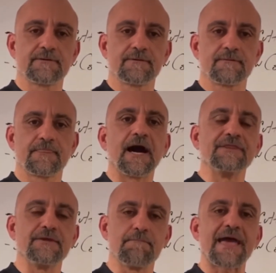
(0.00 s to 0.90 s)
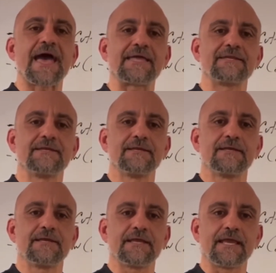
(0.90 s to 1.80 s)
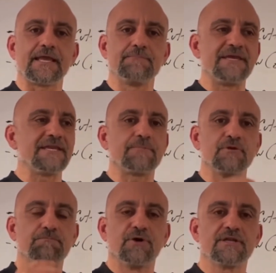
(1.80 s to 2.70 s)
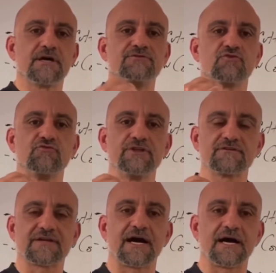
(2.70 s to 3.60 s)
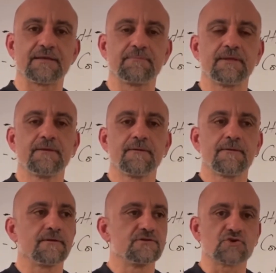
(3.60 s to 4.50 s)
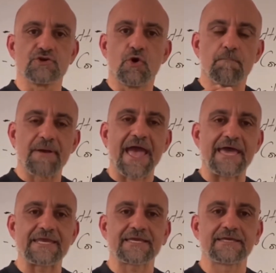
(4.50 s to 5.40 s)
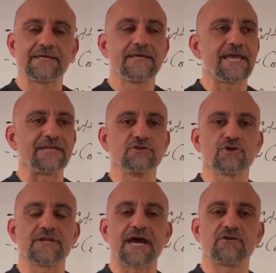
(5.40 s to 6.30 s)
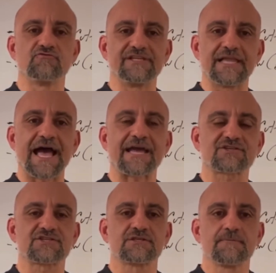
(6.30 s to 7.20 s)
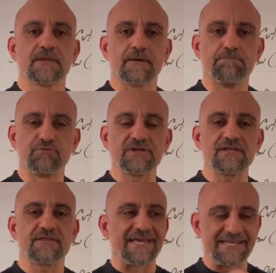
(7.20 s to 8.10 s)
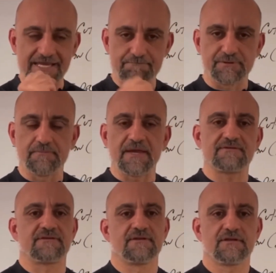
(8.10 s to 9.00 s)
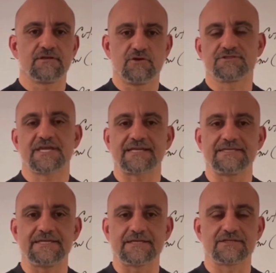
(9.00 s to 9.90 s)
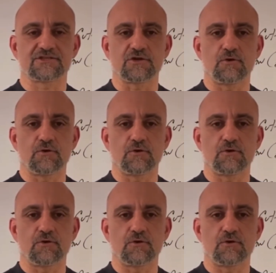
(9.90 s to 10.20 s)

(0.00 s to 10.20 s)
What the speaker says: on the mat and being able to put it under real time so you don't panic and you learn how to relax and breathe and implement your technique. So